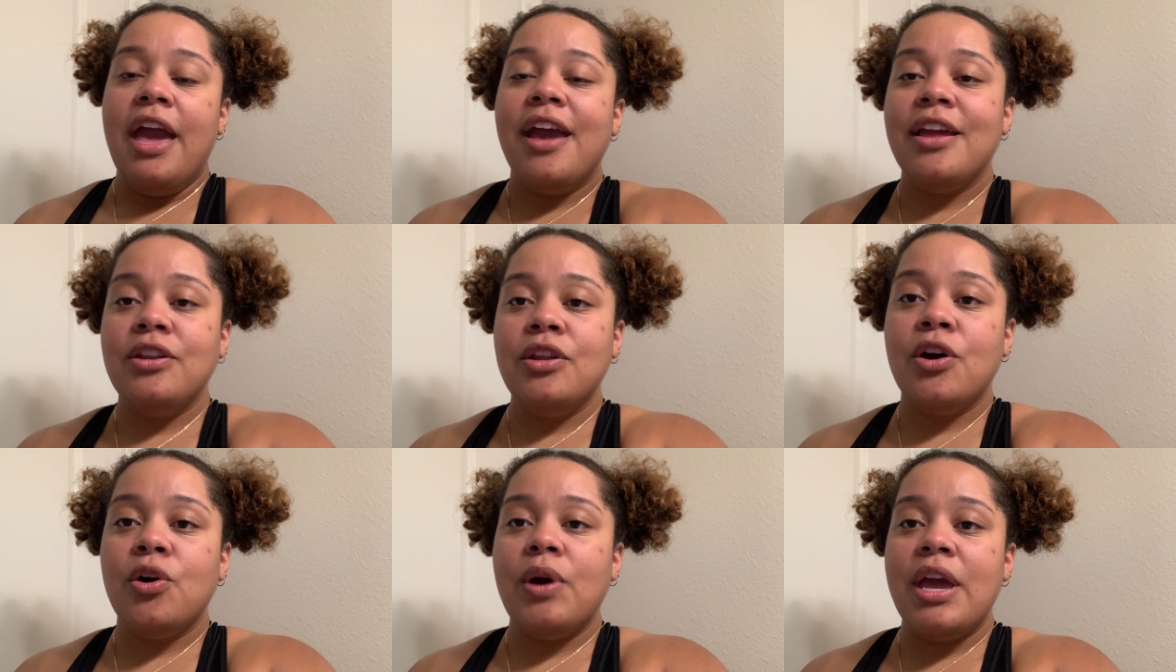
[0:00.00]
and
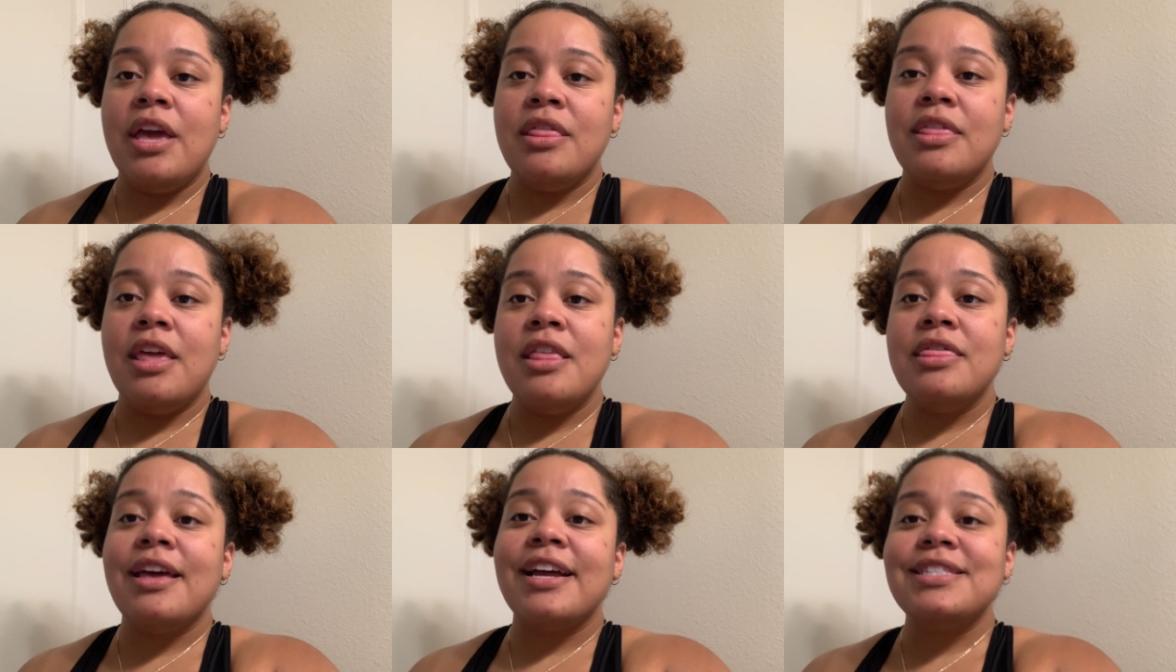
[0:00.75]
know,
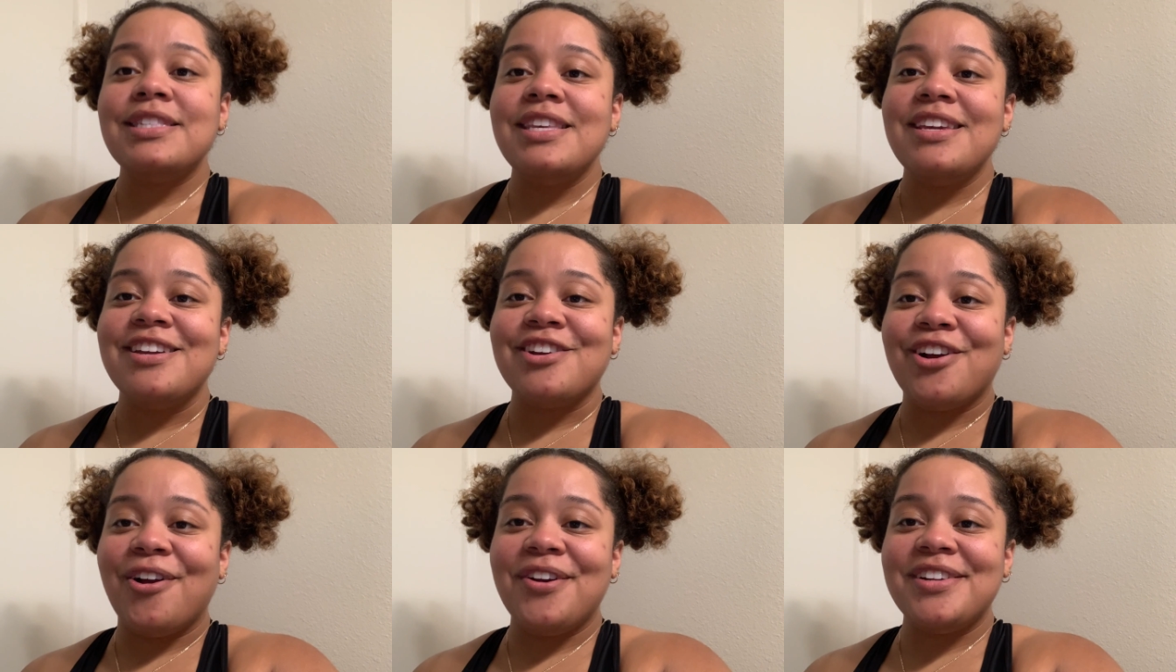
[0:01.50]
and that's the
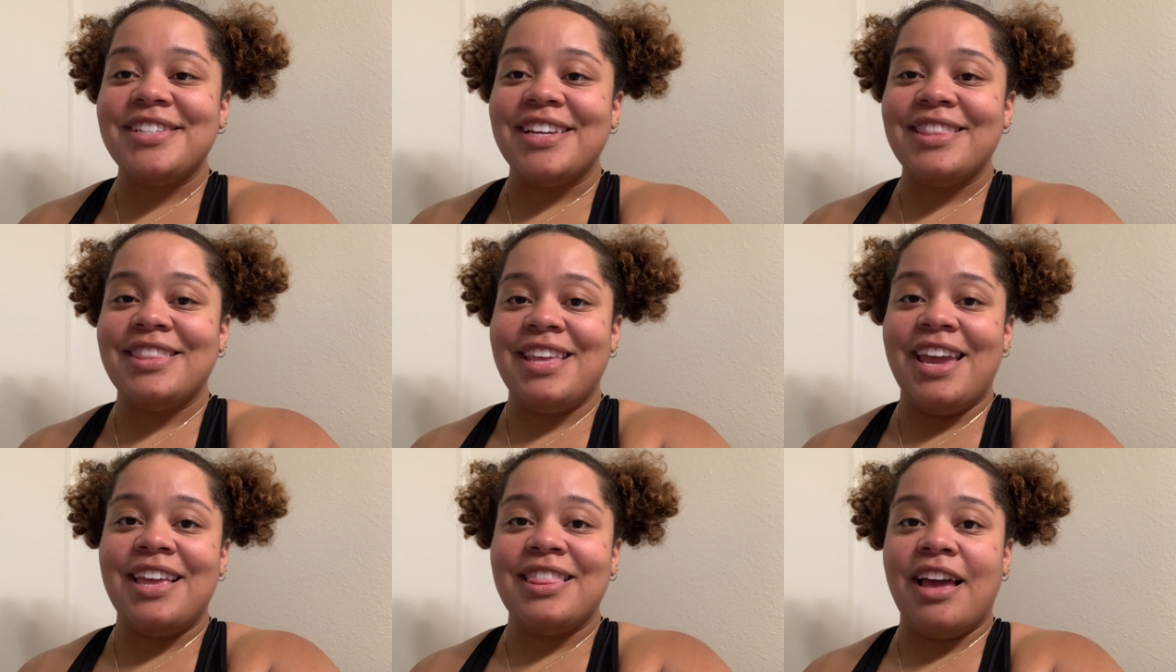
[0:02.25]
encouraging
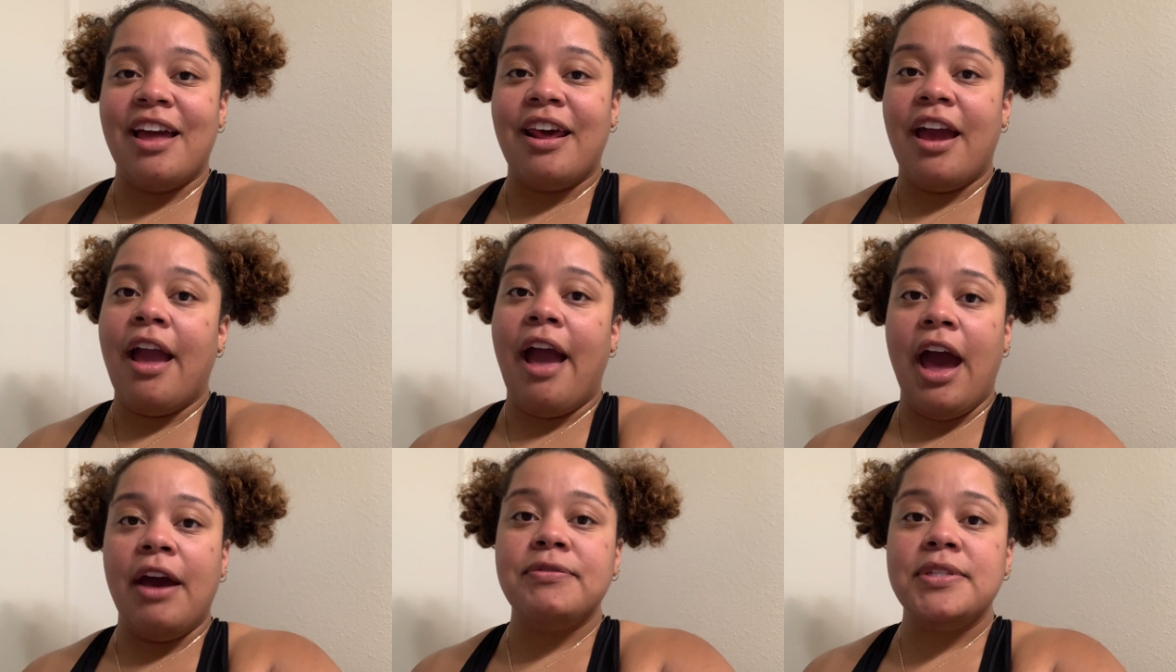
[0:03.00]
thing that I
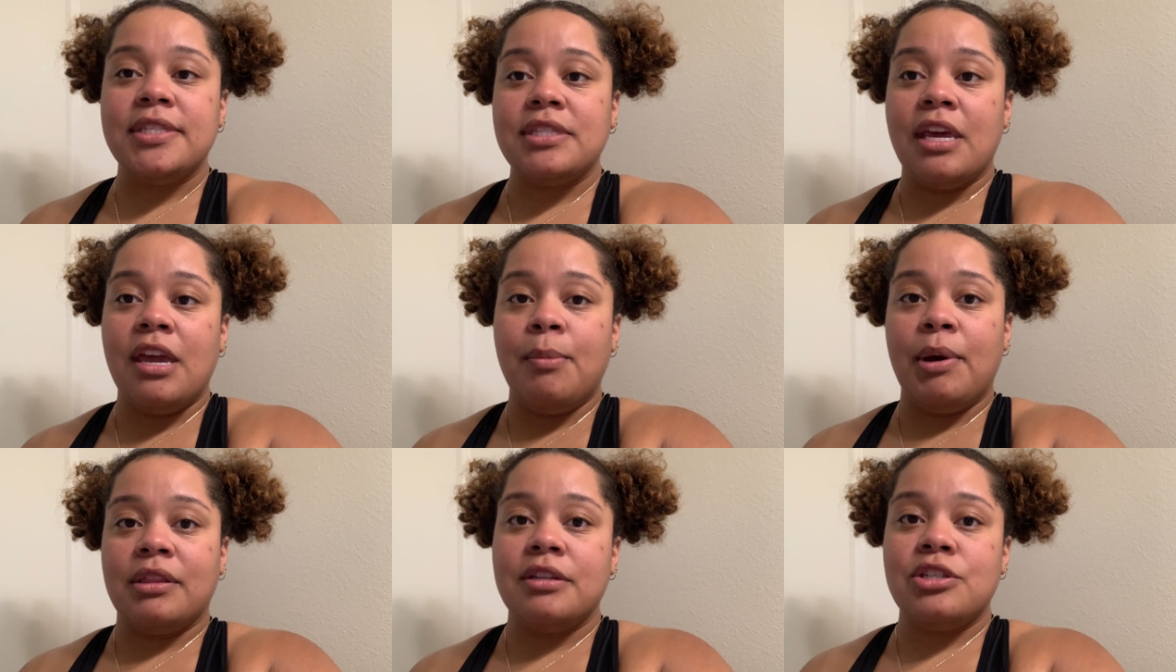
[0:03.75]
have to say
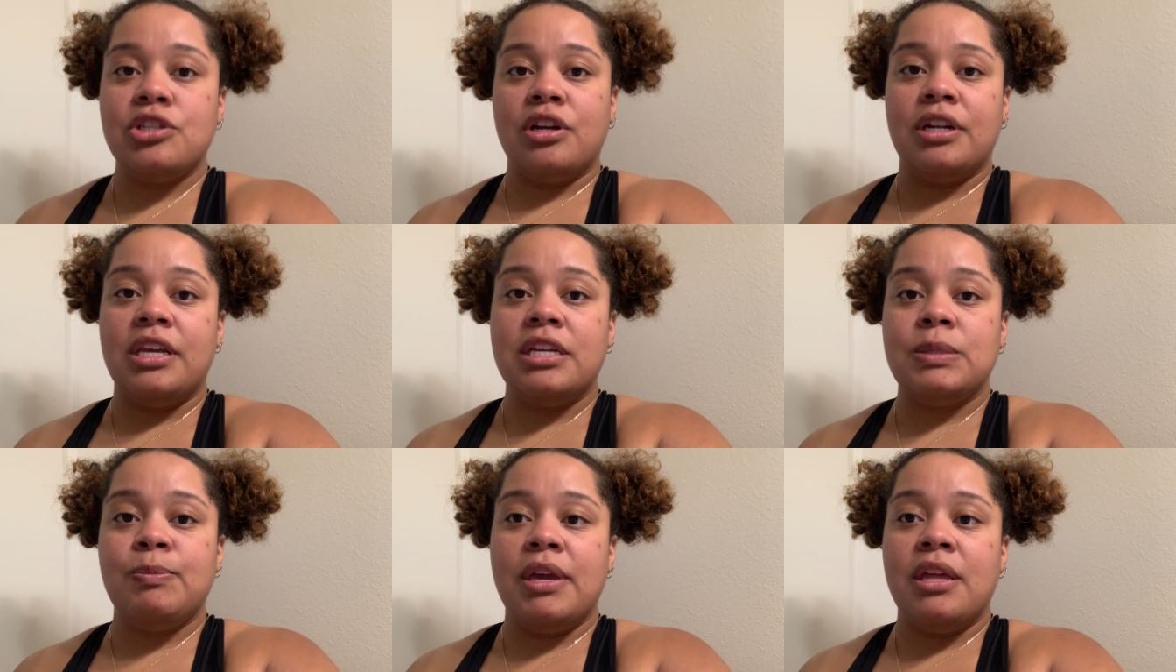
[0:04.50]
about this journey
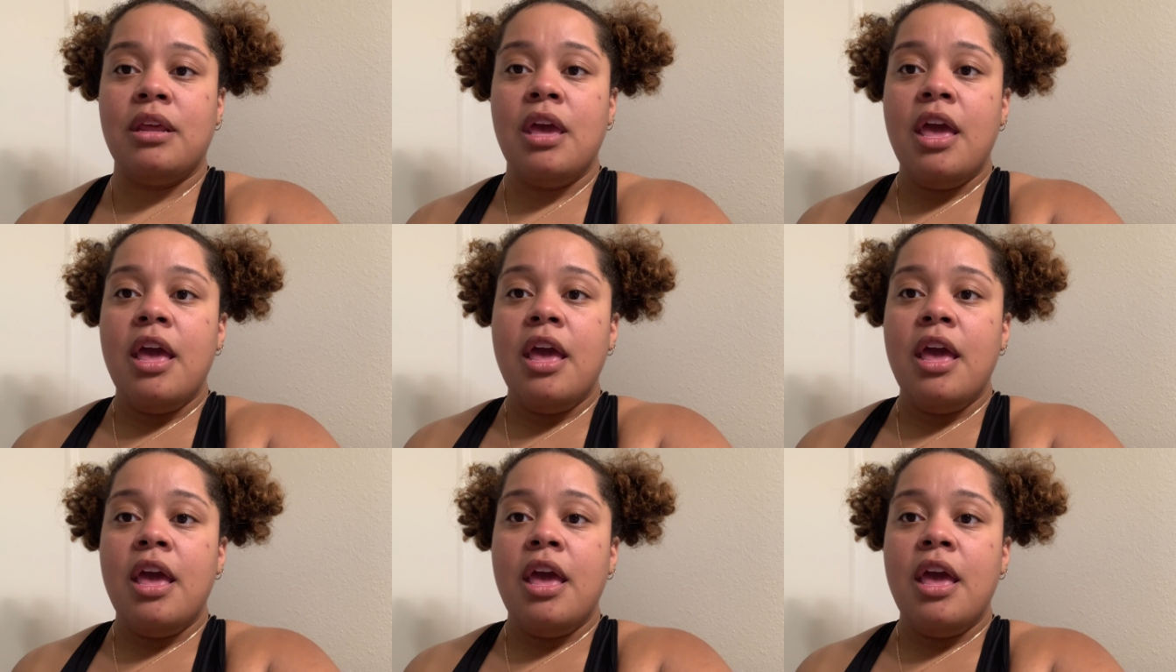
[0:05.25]
has been